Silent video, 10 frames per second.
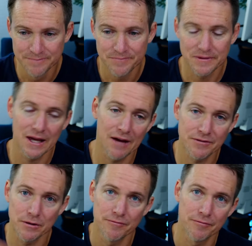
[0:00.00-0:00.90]
you have
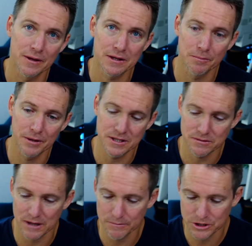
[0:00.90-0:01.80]
to flick the piece of
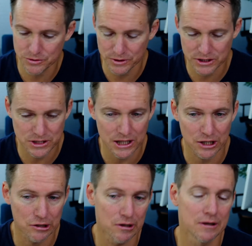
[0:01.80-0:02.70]
rubbish real estate you
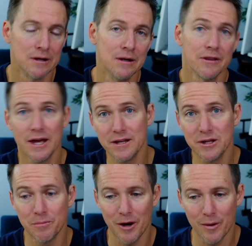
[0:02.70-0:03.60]
got. Then you
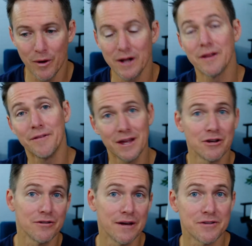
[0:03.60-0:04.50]
buy well, and then
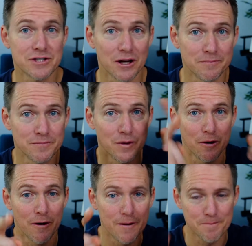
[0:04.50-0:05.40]
you'll never sell. All
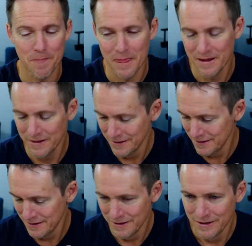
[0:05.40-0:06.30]
right?
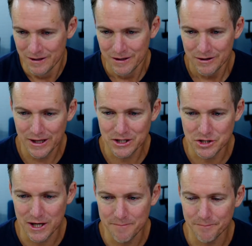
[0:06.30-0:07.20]
Thanks,
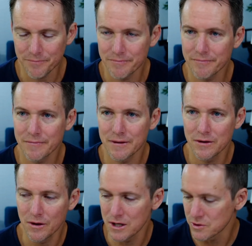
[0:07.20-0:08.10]
team. You
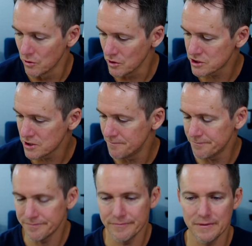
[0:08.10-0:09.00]
guys are awesome.
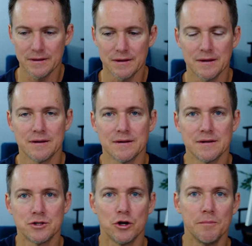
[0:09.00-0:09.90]

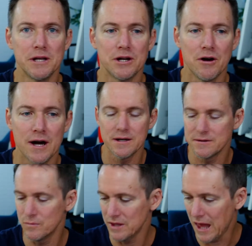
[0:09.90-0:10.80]
Join me tonight
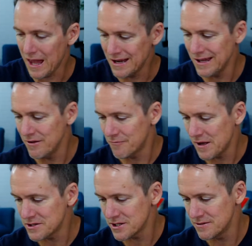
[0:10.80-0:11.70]
with Andy
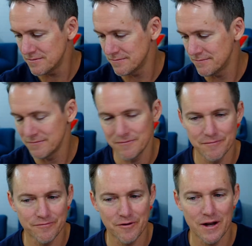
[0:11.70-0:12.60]
Fenton,
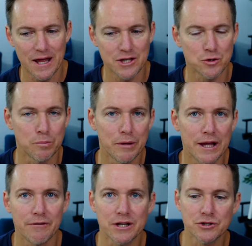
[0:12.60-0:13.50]
financial
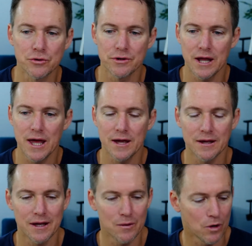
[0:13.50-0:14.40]
planner extraordinaire,
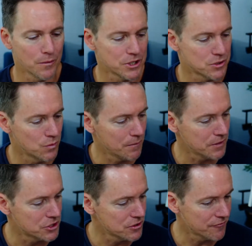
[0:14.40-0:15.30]
when we
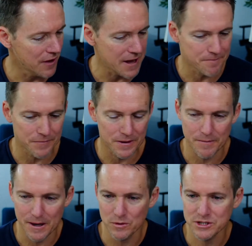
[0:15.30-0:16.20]
chew the fat
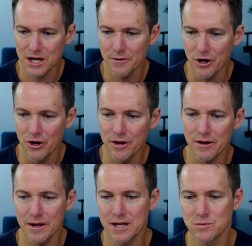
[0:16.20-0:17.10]
about what's going on,
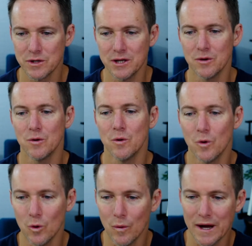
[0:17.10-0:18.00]
as we
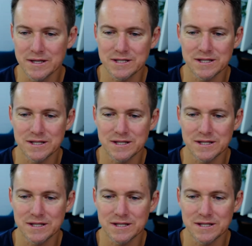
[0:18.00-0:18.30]
always